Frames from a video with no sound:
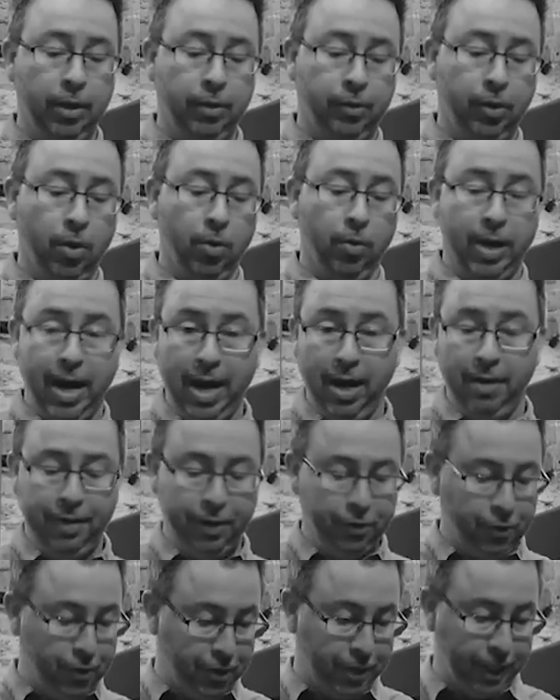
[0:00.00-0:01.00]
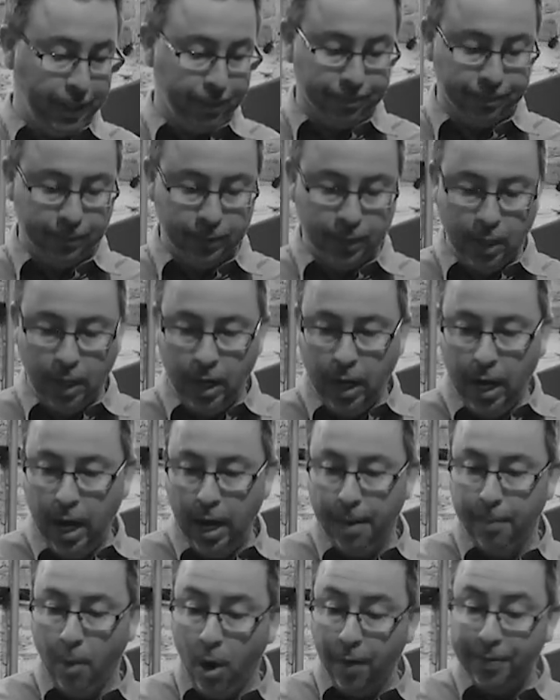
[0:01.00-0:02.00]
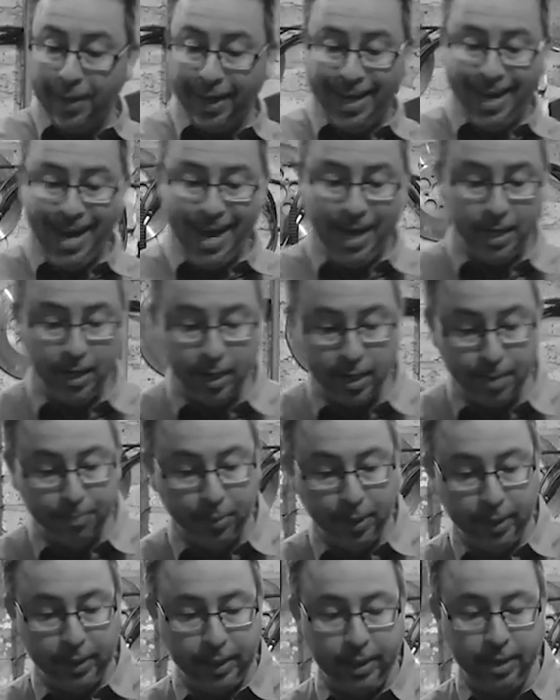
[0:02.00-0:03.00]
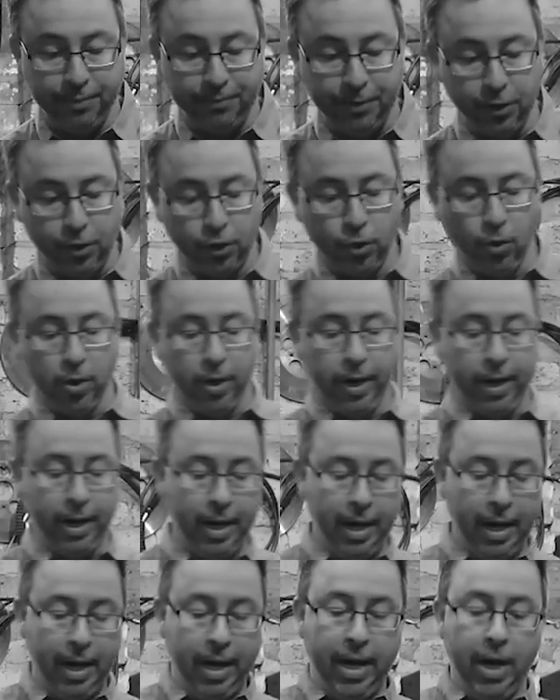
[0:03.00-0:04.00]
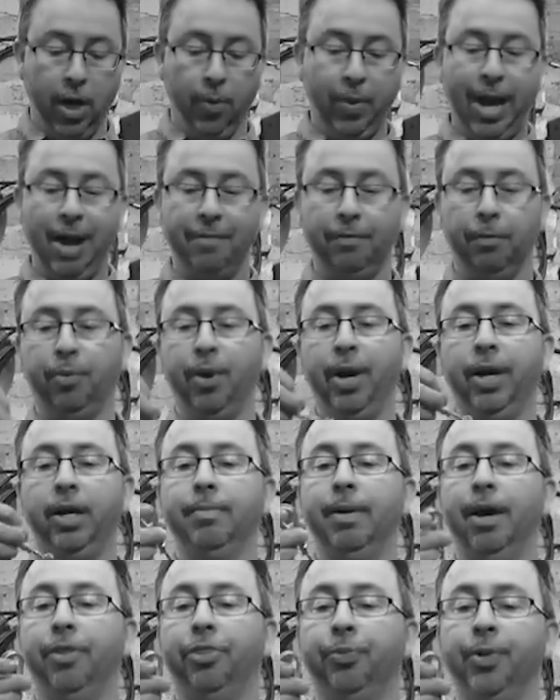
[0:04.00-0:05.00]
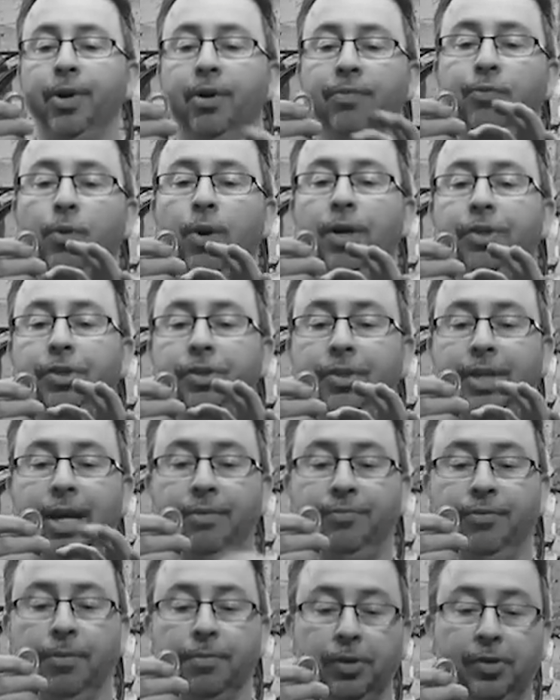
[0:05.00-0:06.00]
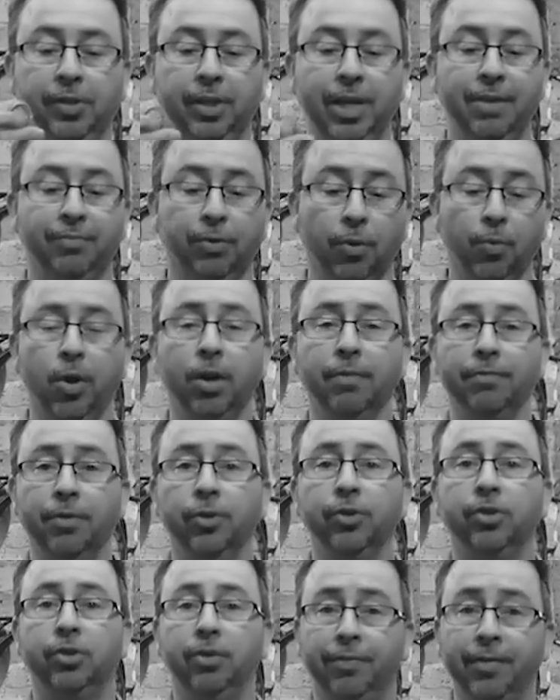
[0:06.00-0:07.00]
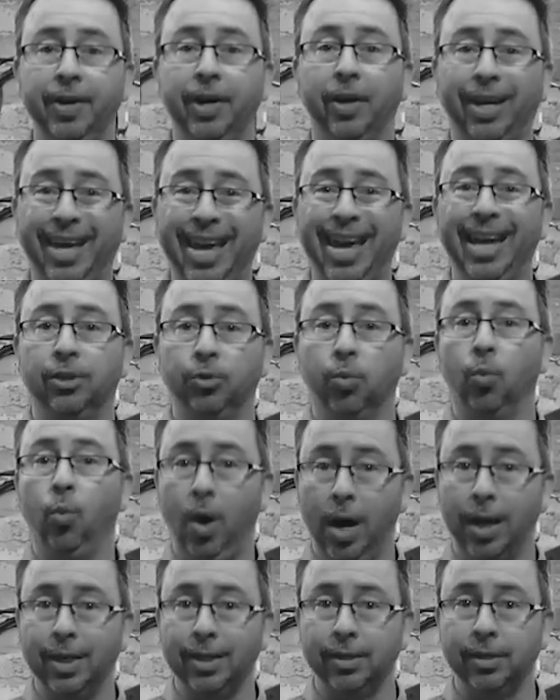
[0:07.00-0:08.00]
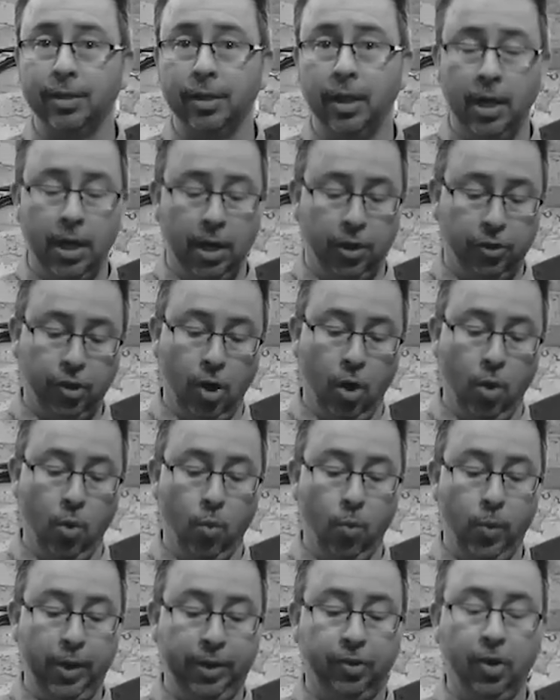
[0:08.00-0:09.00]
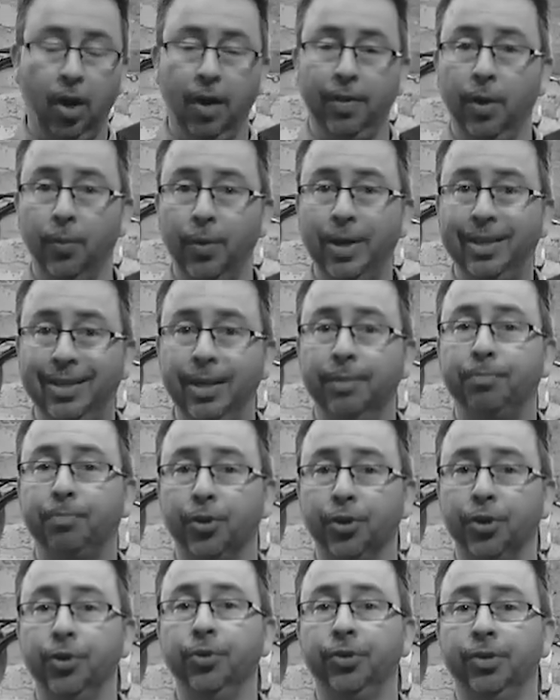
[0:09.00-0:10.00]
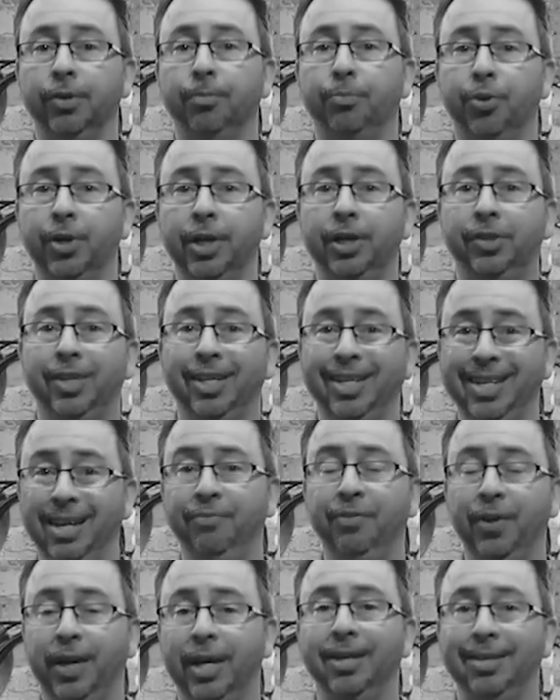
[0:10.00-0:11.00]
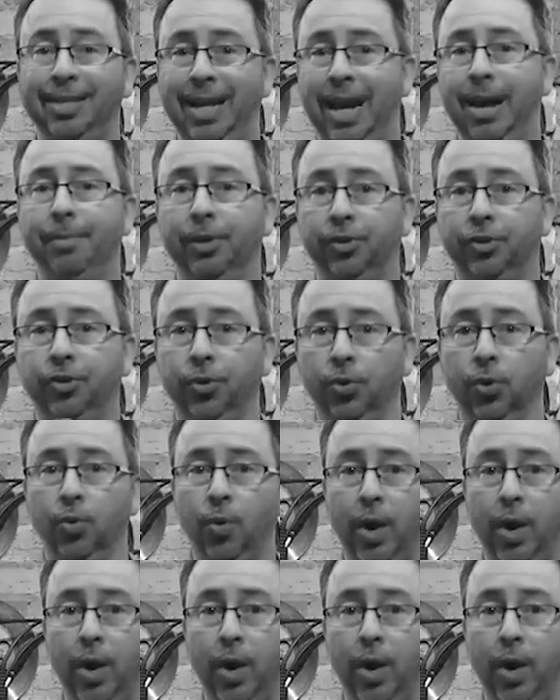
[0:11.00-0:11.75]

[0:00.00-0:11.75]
So kind of interesting. Um, on the kink, a completely different story. Here we have a break about three or four inches down from the sleeve where one of those severe kinks was. So we saw that we did produce some pretty significant damage to the